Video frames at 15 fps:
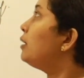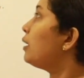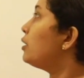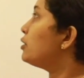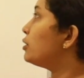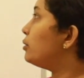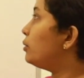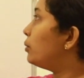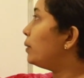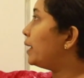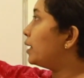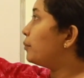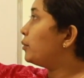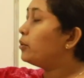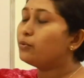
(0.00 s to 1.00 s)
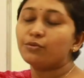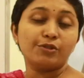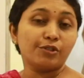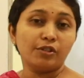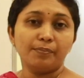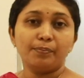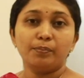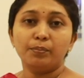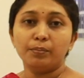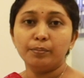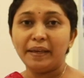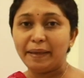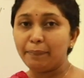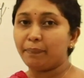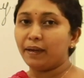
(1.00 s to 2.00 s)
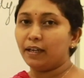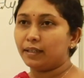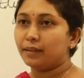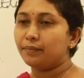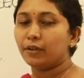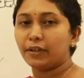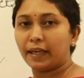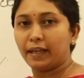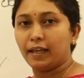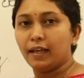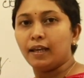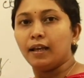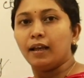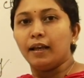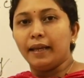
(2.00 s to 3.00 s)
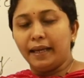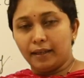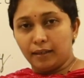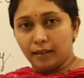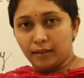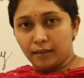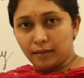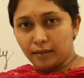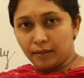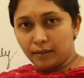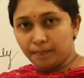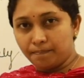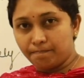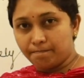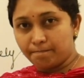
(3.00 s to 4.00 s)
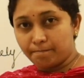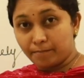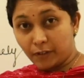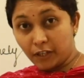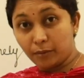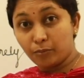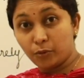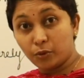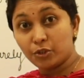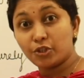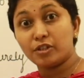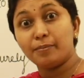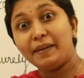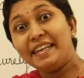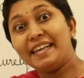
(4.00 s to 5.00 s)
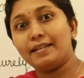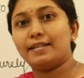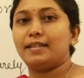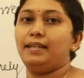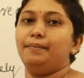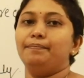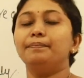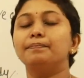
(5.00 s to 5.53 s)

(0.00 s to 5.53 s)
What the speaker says: So we can move into the B part. Okay, we can move into the B and C.